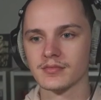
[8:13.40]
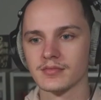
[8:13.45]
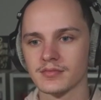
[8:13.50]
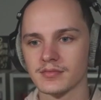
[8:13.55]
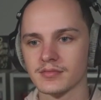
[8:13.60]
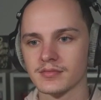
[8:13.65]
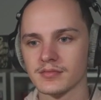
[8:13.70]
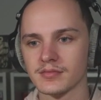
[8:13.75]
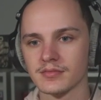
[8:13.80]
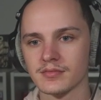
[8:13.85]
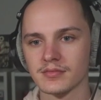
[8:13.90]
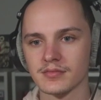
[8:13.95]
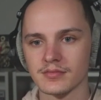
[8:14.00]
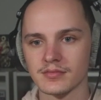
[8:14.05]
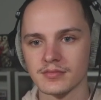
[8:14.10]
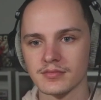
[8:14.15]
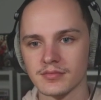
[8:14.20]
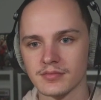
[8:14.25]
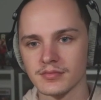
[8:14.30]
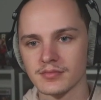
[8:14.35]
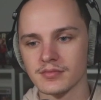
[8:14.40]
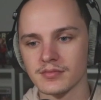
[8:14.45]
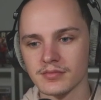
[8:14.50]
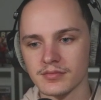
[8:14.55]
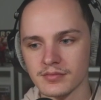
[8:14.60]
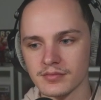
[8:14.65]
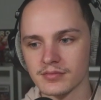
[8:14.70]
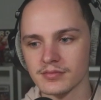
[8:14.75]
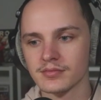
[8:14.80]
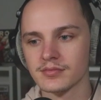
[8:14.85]

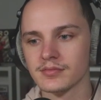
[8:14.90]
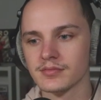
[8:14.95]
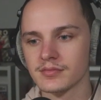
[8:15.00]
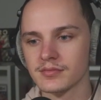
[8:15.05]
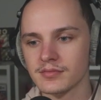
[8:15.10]
Nothing is said.